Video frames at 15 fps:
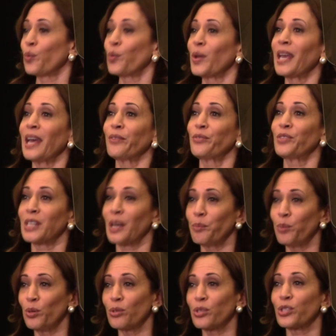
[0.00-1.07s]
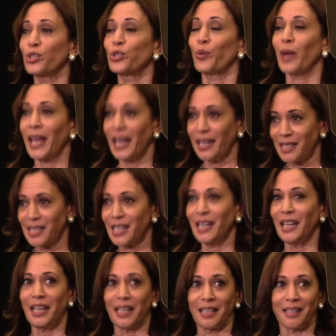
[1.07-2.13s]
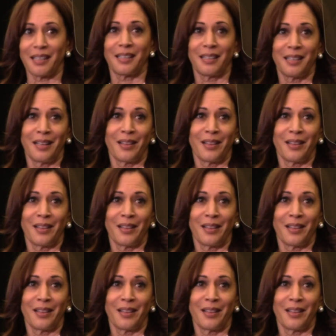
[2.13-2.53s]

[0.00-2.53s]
we have doubled to 18